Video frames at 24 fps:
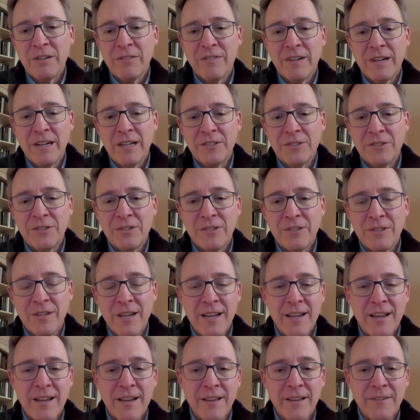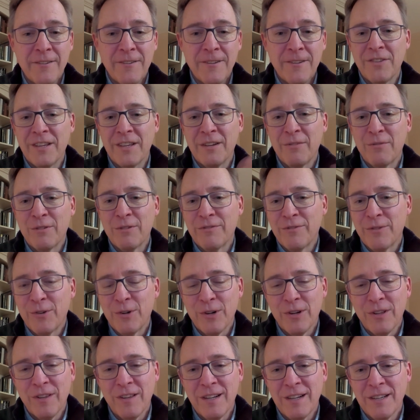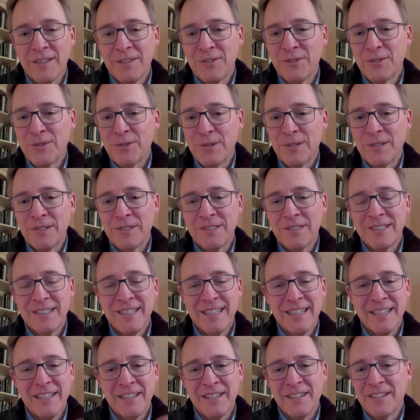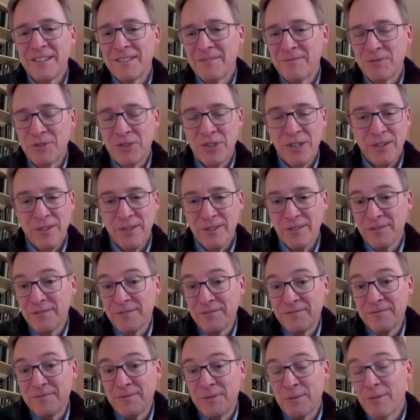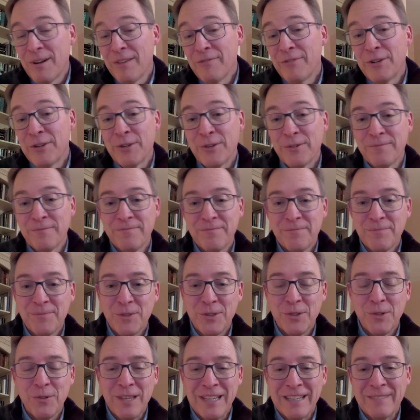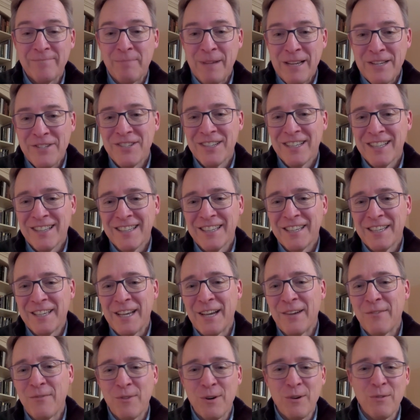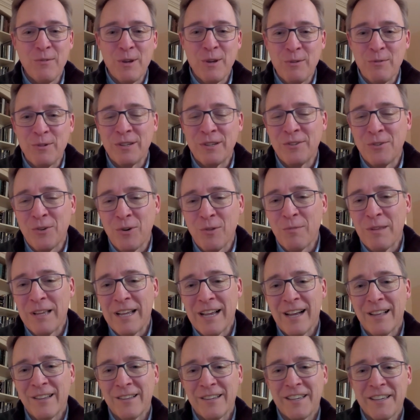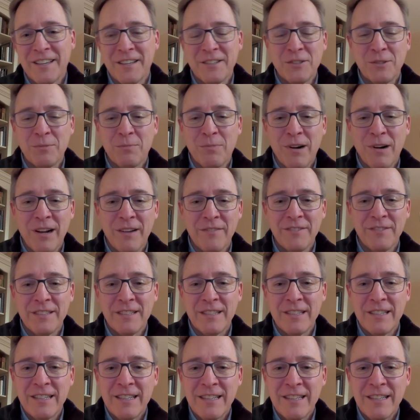advisor, and they refer clients to us. They get a share of the revenue. So they basically get what we would normally allocate to profit.